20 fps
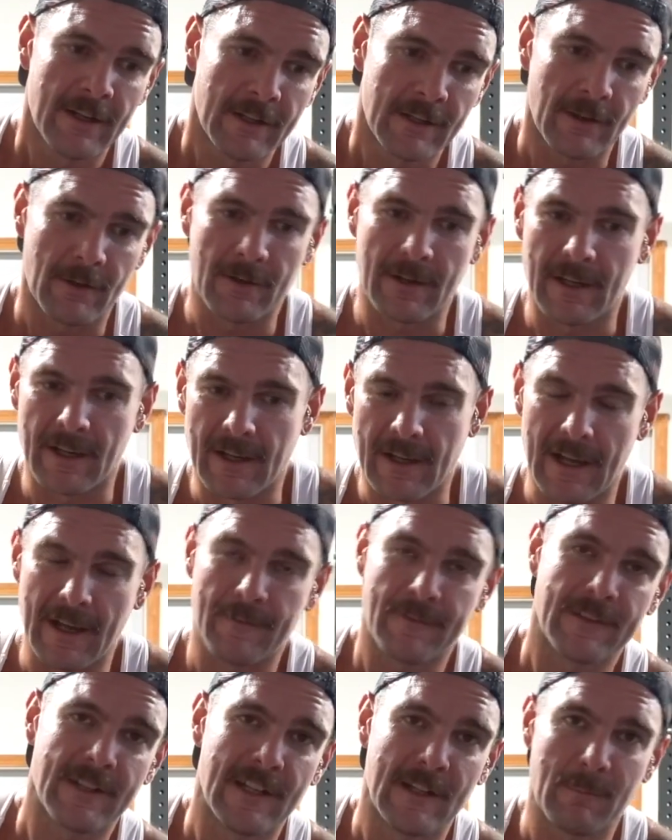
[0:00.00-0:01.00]
go to
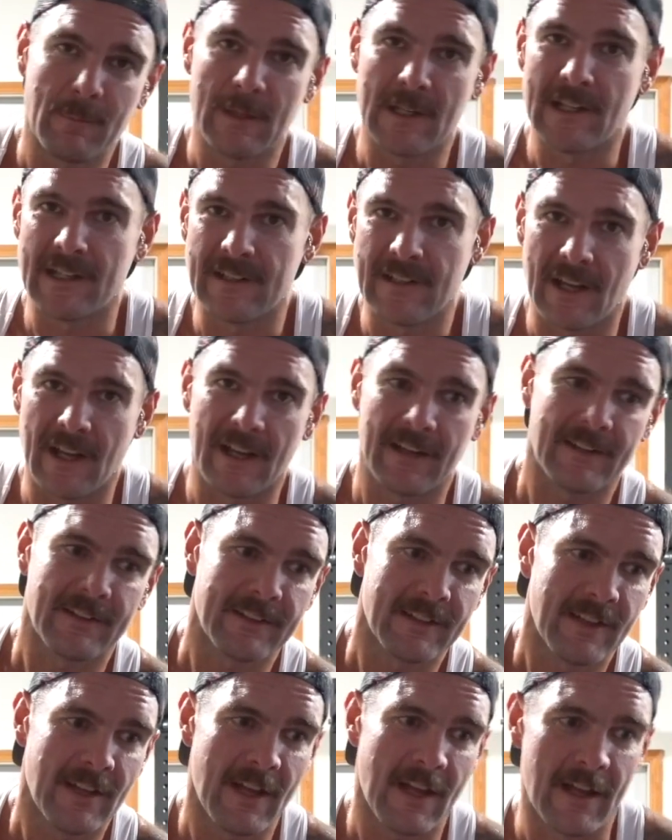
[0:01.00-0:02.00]
FTP
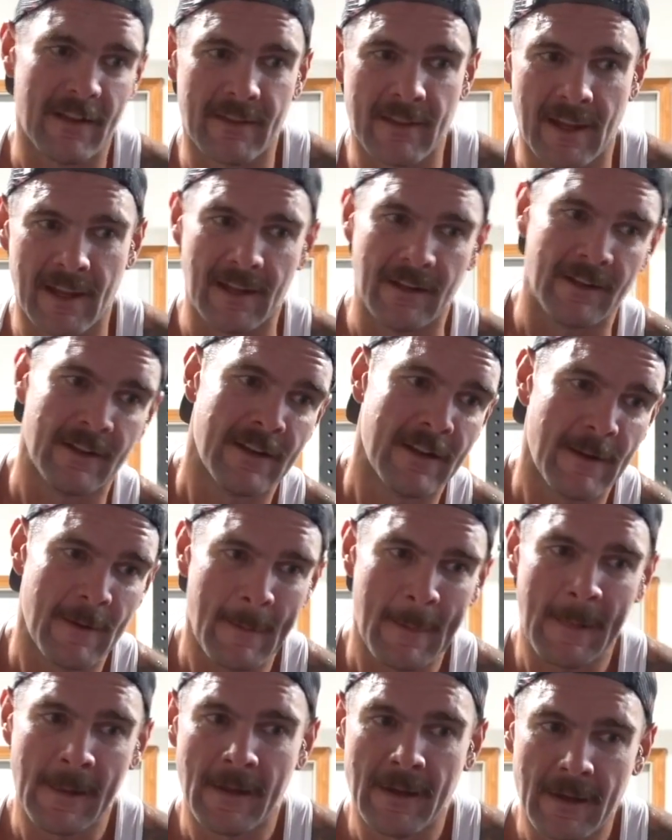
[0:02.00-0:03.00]
test and then
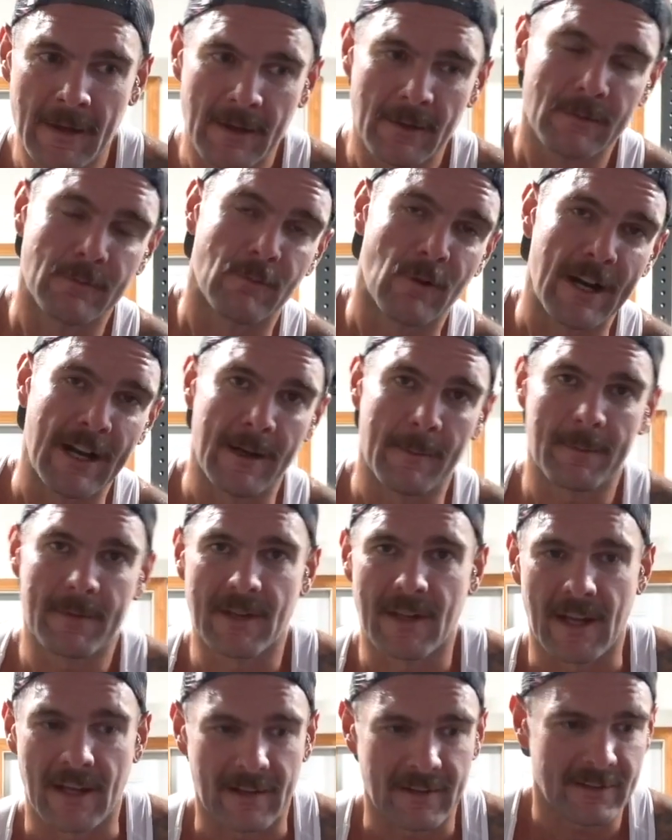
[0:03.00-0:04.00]
ramp
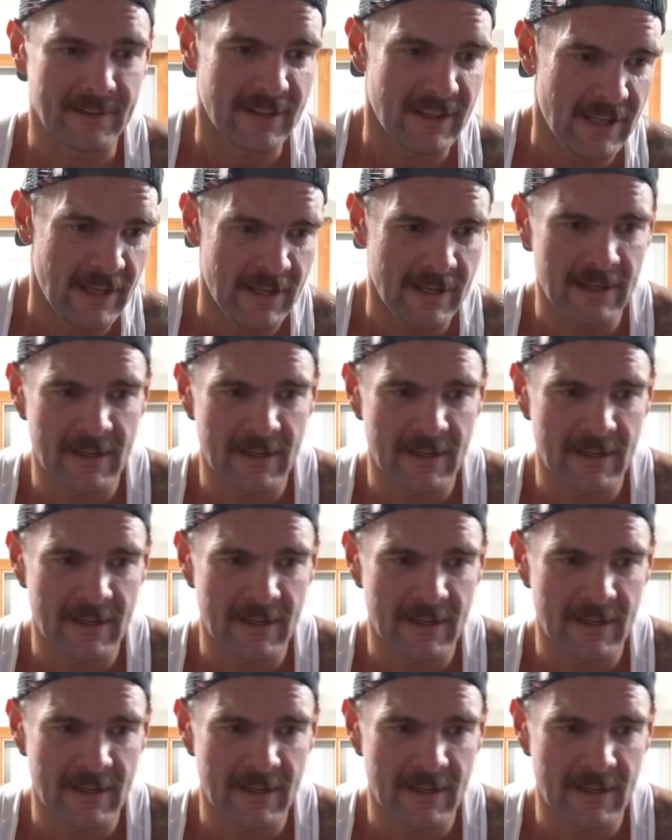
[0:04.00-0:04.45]
test.